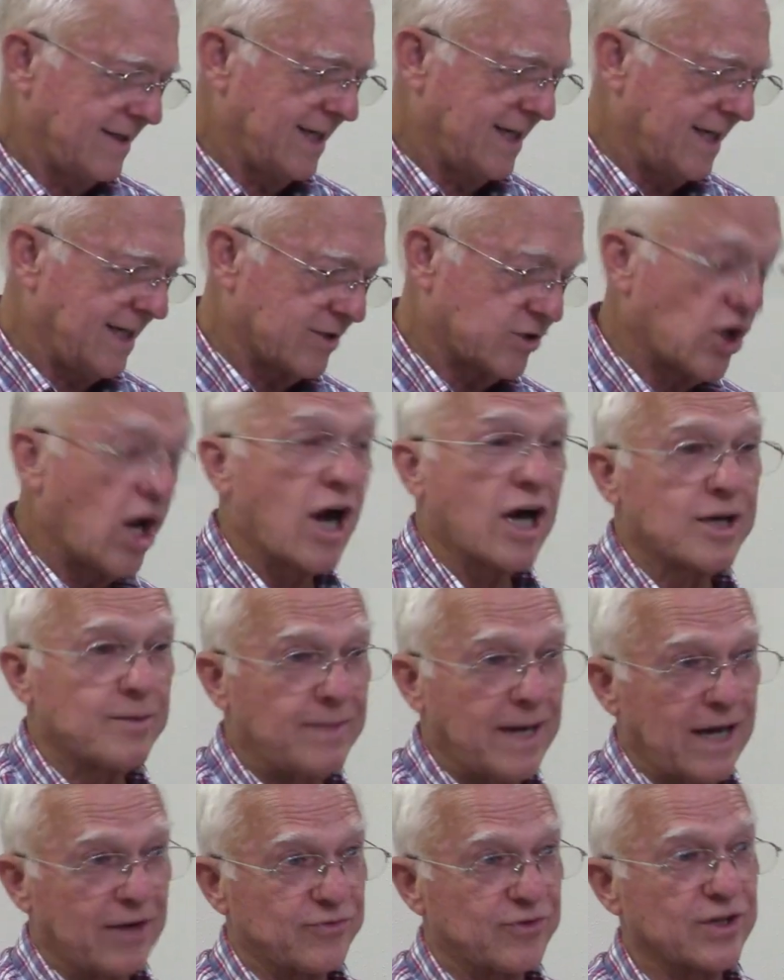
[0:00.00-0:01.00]
talk
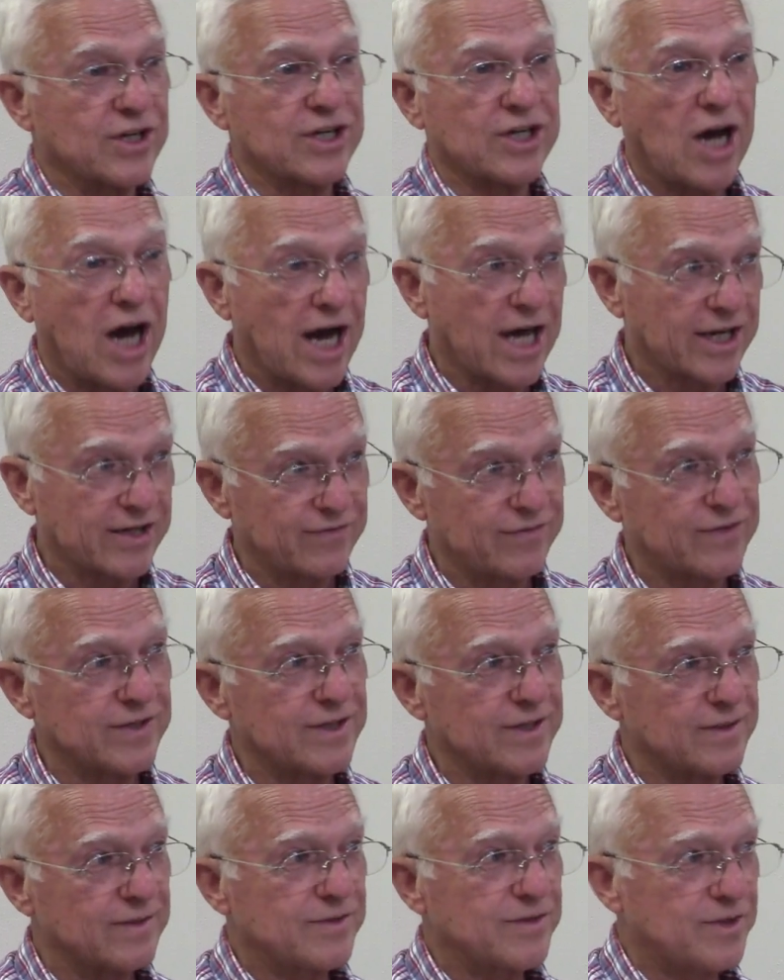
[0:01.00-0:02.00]
about the God of
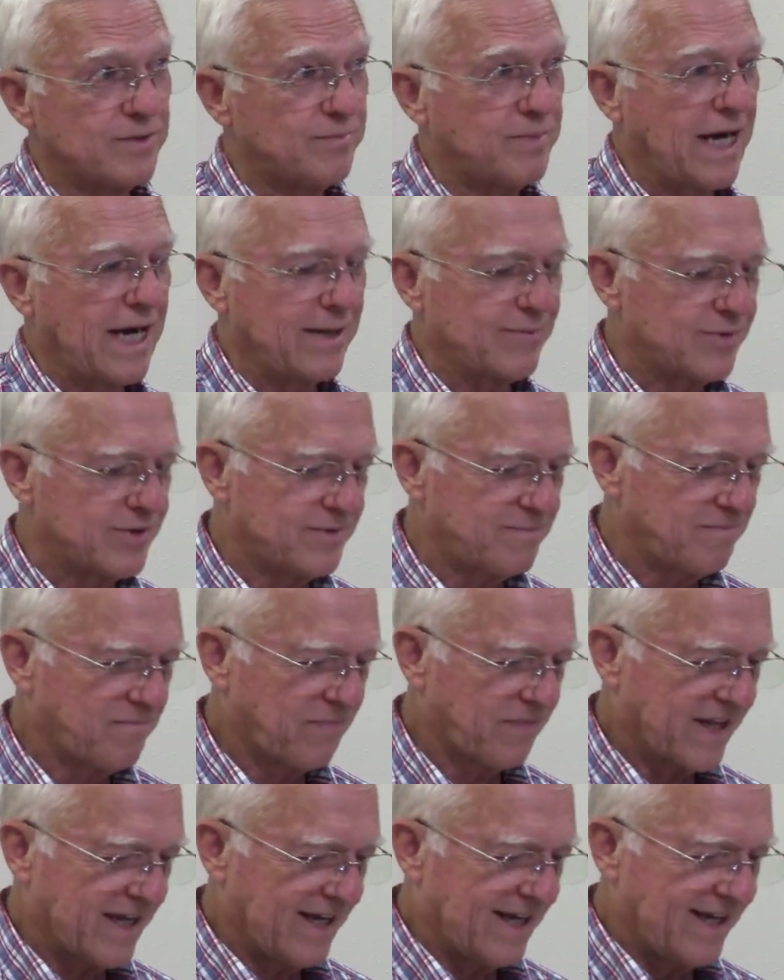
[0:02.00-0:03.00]
the, the Bible,
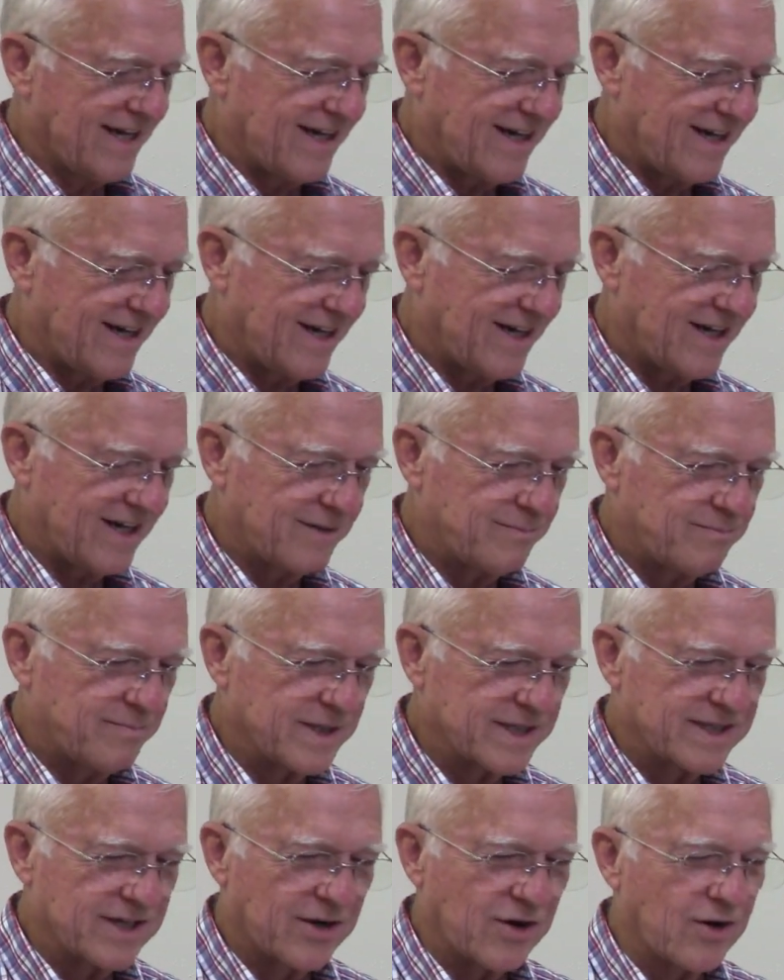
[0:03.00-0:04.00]
uh,
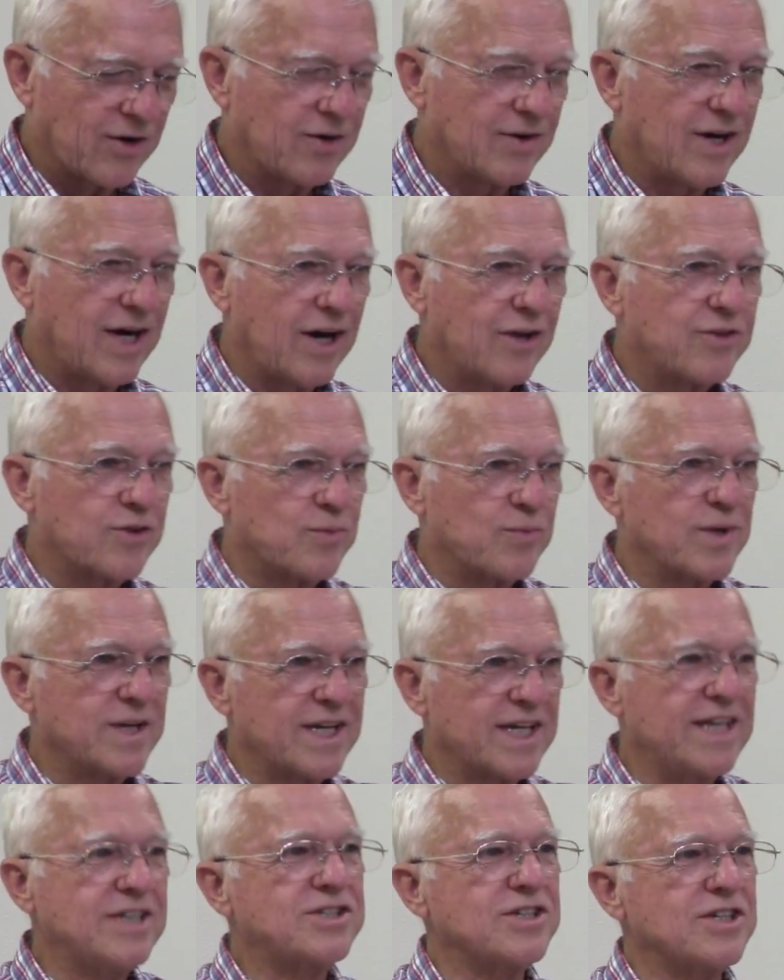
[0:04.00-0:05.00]
but there are other
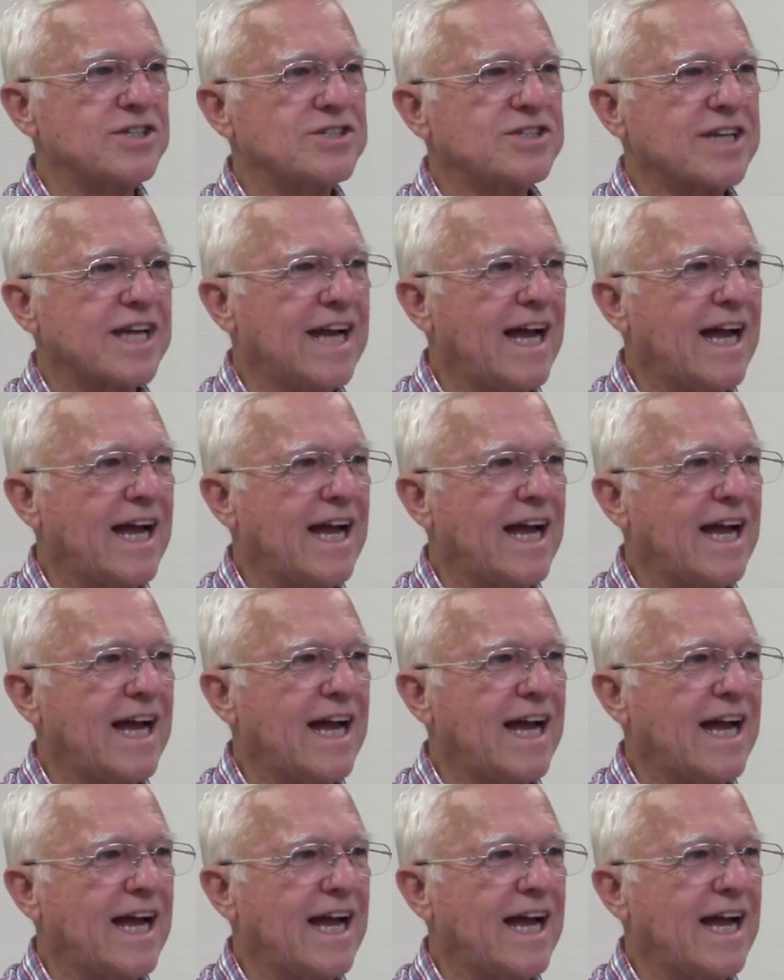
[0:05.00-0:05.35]
religions.